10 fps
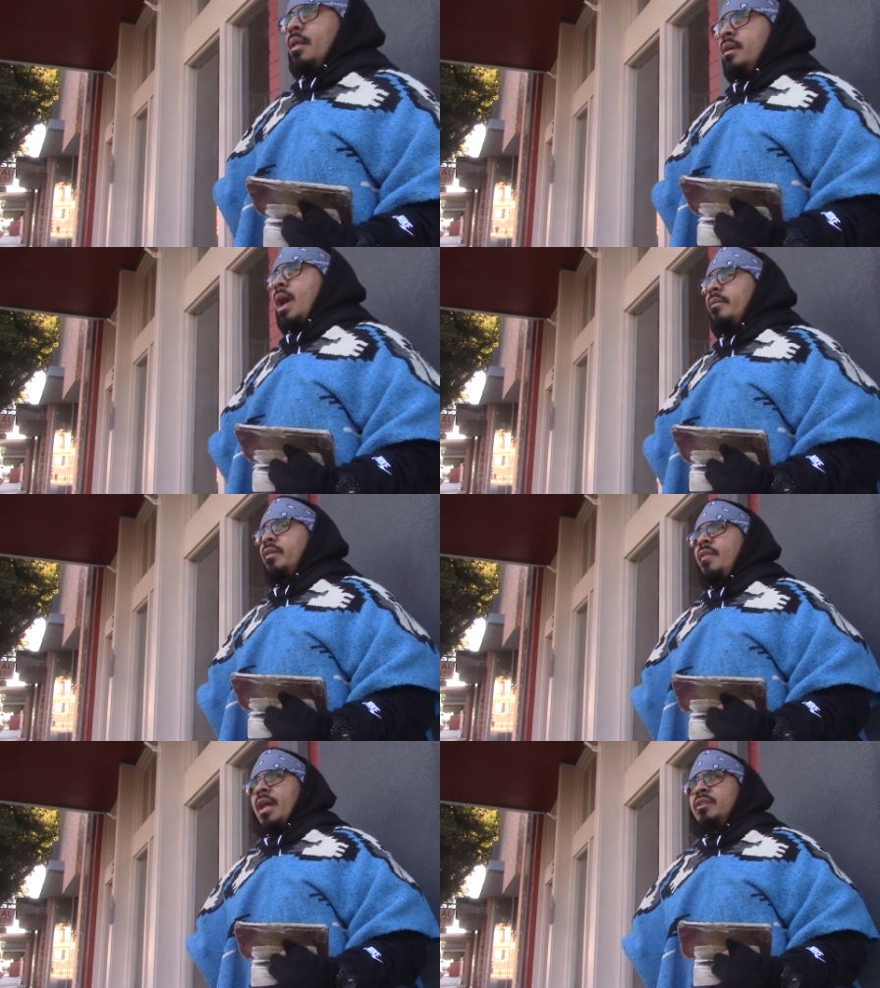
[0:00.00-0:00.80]

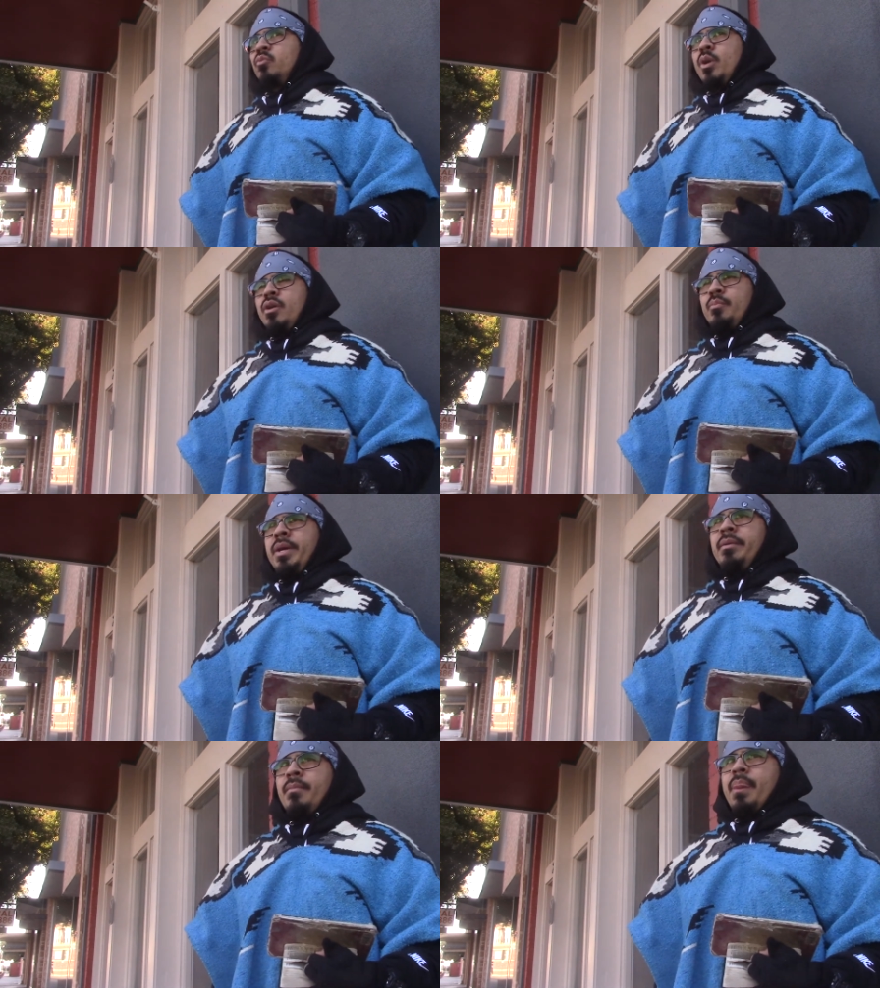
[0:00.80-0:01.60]
captive at his will,
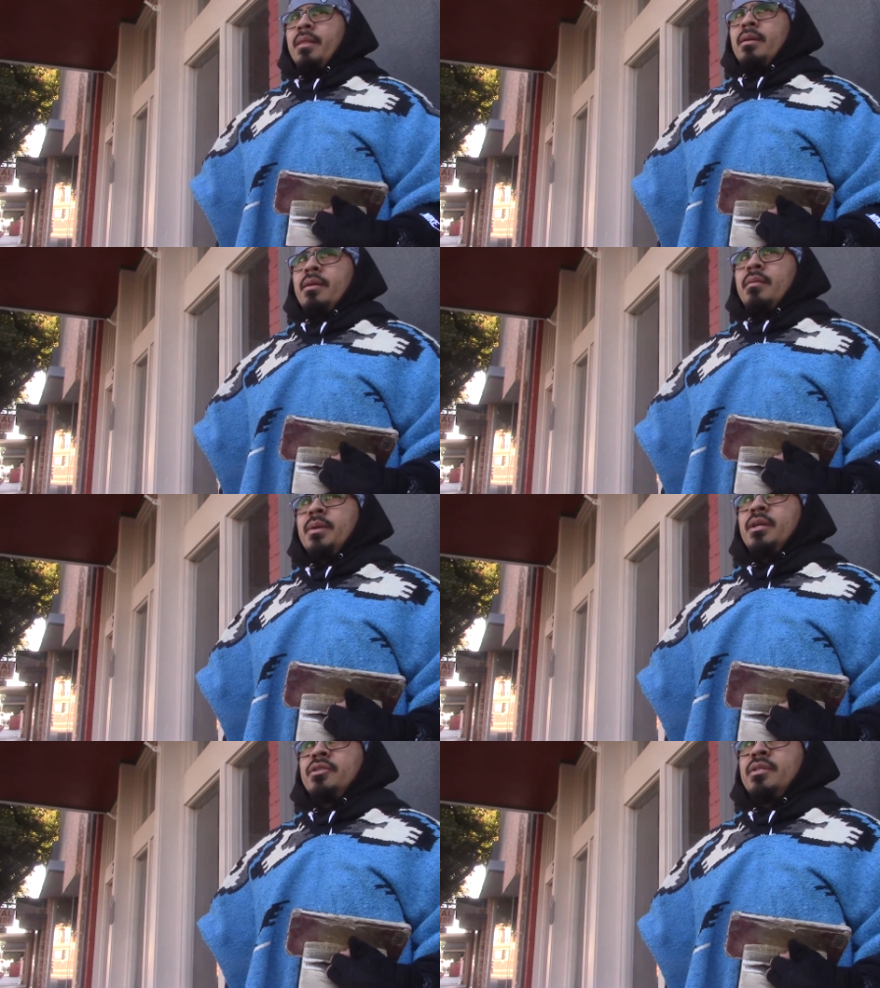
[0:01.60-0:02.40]
man,
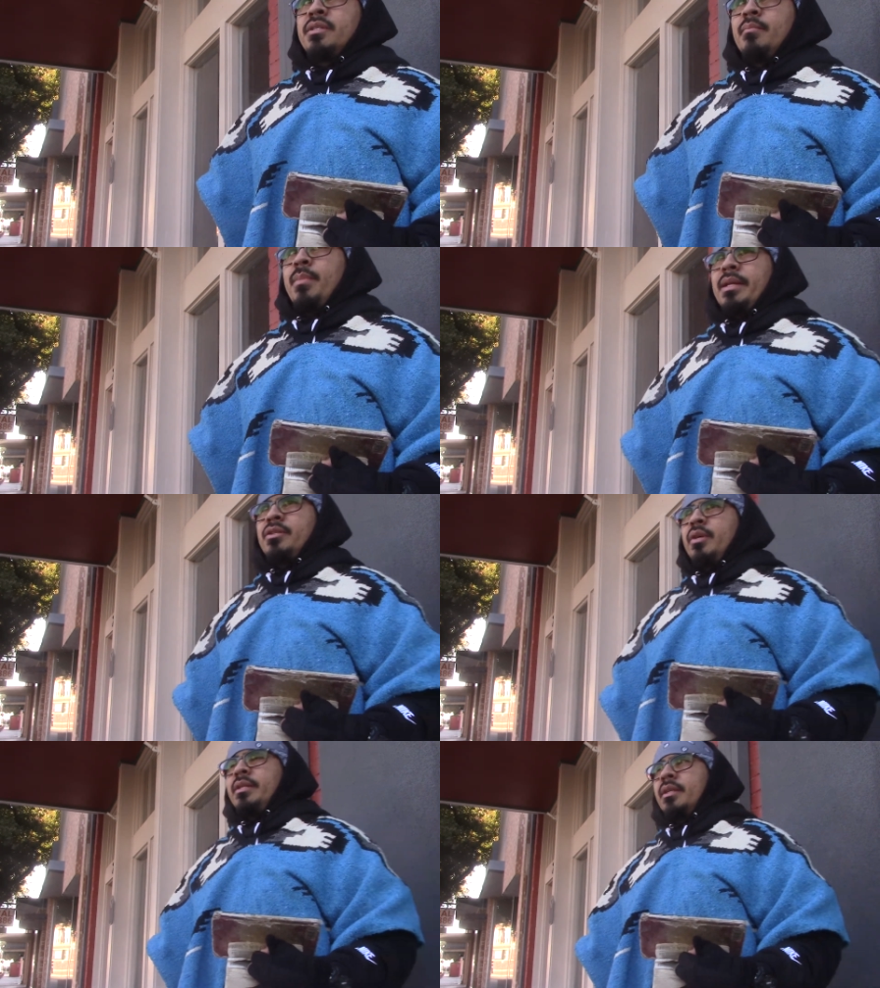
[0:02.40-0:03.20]
because you submit
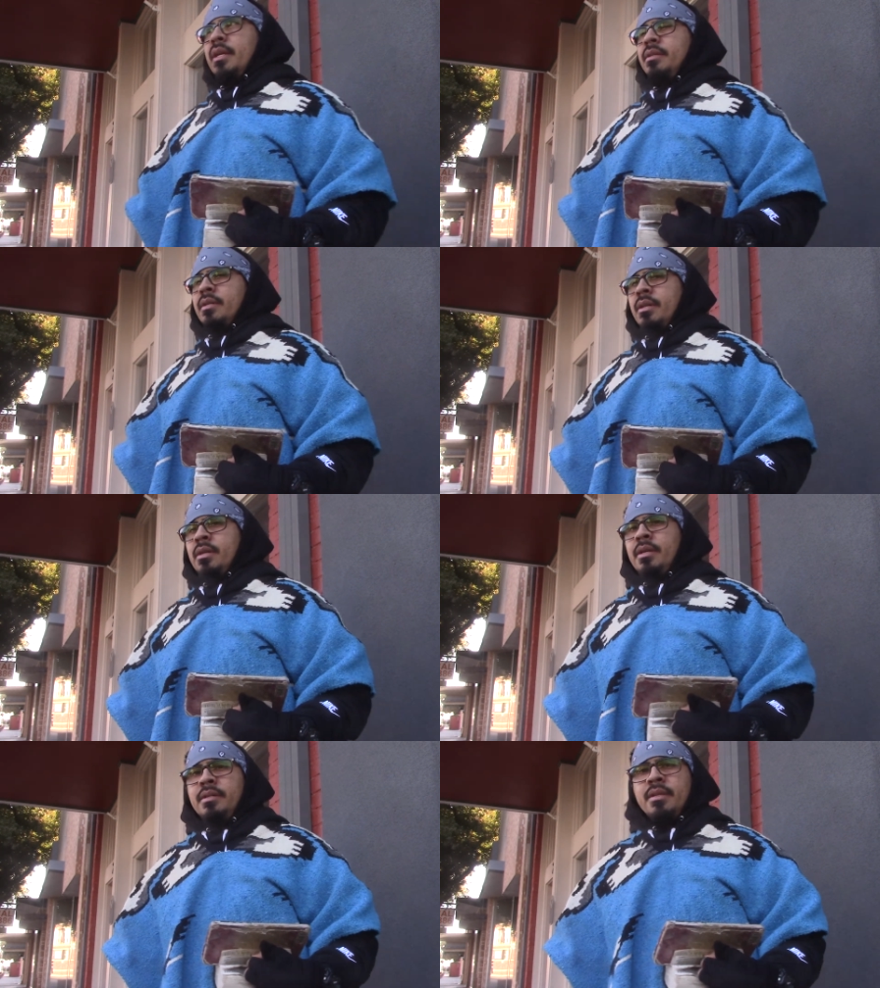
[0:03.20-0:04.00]
to his his
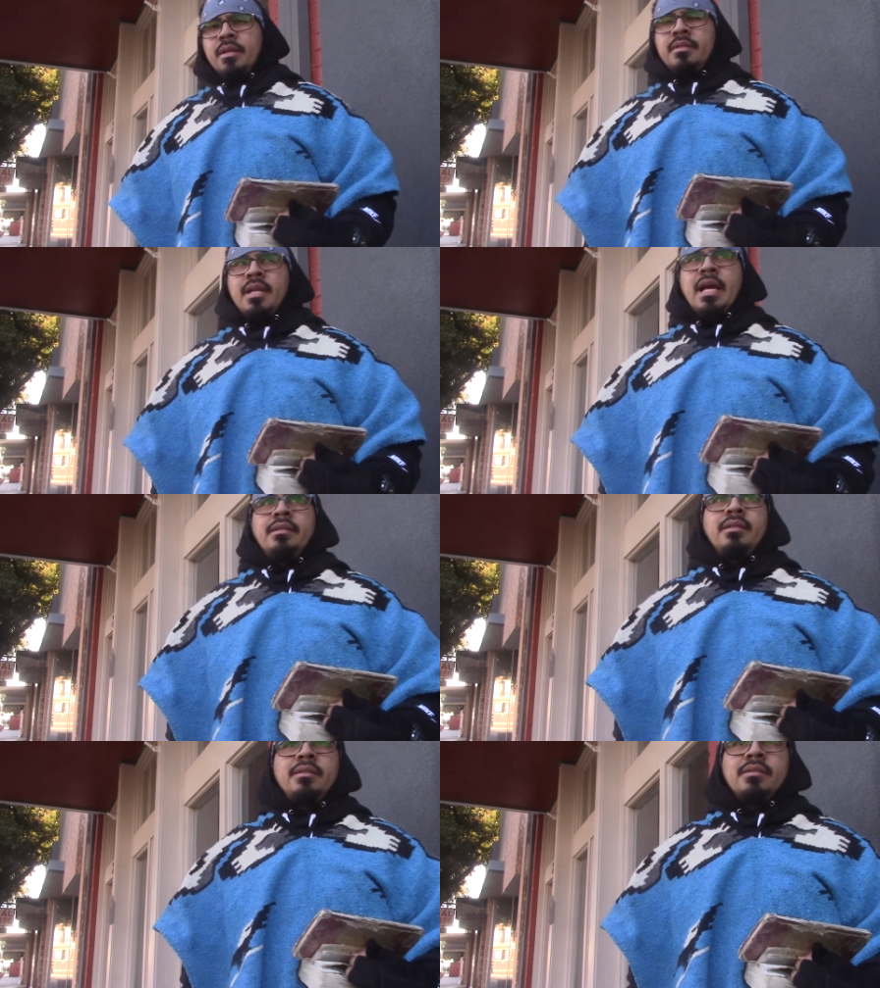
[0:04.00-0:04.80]
uh, his his
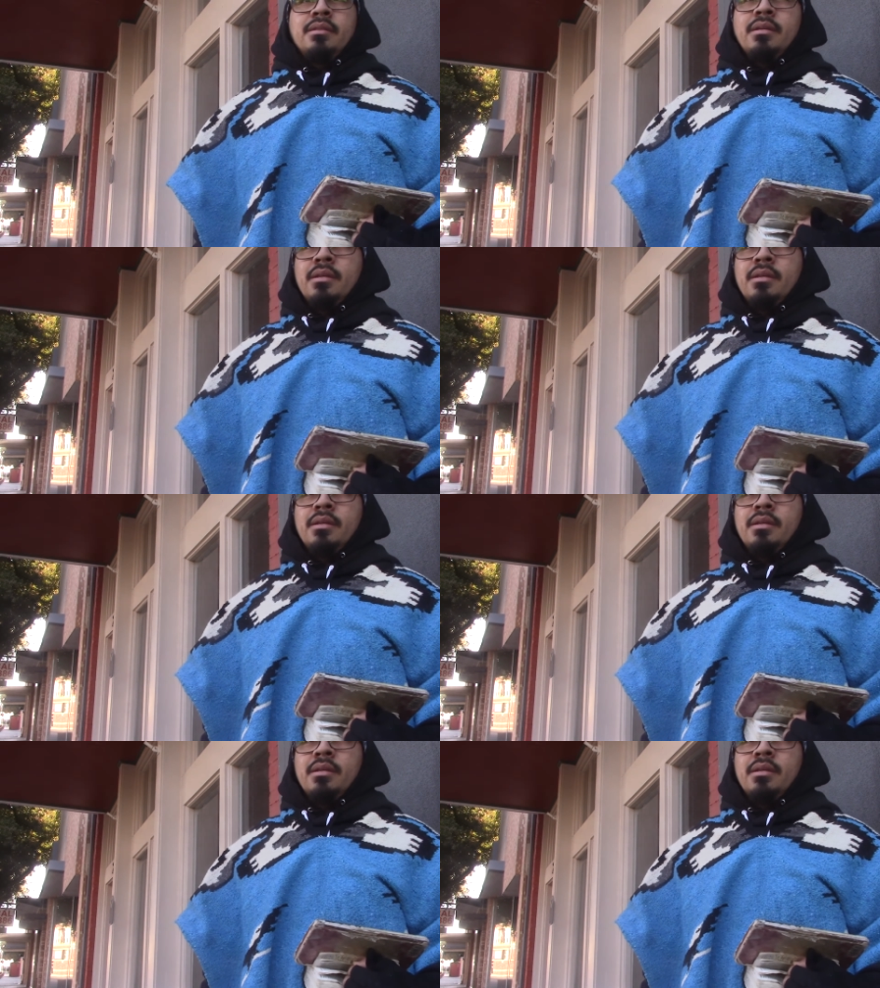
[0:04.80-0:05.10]
dainties.